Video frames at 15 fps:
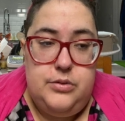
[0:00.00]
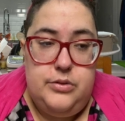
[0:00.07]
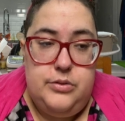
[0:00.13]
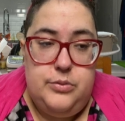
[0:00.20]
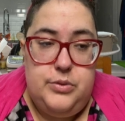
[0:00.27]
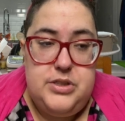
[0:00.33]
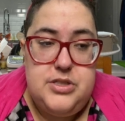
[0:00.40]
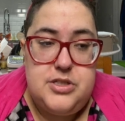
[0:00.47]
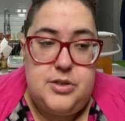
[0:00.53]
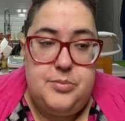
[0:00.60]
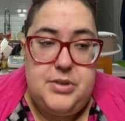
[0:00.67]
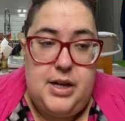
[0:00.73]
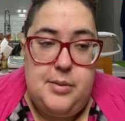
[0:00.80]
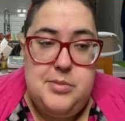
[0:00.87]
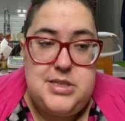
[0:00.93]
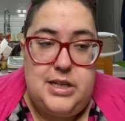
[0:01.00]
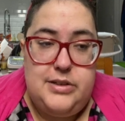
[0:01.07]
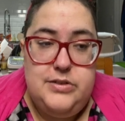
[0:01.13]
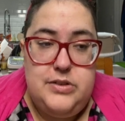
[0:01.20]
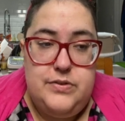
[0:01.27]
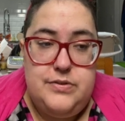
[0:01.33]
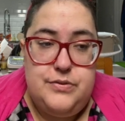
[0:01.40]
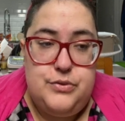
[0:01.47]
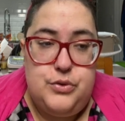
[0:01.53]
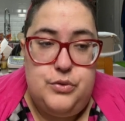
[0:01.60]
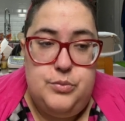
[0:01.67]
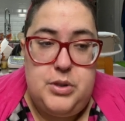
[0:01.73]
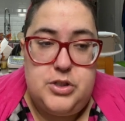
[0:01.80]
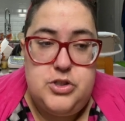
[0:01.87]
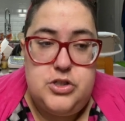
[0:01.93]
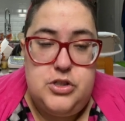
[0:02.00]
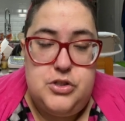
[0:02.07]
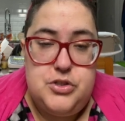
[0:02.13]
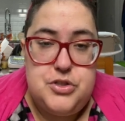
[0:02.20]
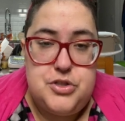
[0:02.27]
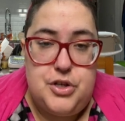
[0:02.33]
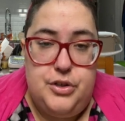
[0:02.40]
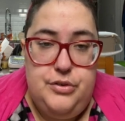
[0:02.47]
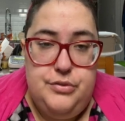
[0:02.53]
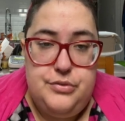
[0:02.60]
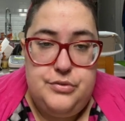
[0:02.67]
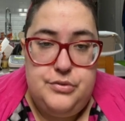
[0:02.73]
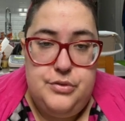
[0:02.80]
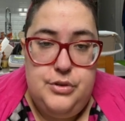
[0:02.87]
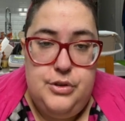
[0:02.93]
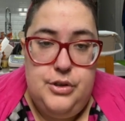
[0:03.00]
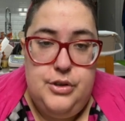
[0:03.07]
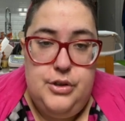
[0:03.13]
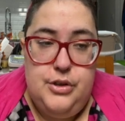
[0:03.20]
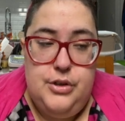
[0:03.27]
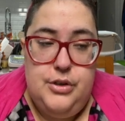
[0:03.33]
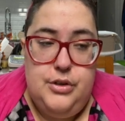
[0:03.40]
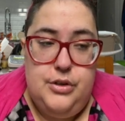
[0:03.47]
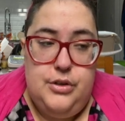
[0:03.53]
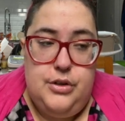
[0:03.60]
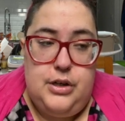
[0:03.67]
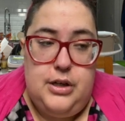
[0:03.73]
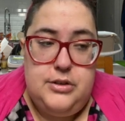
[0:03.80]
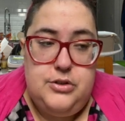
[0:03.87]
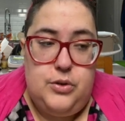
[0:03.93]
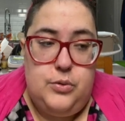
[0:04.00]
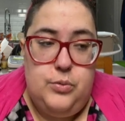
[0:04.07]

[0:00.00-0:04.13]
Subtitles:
we sometimes have too much stuff, I don't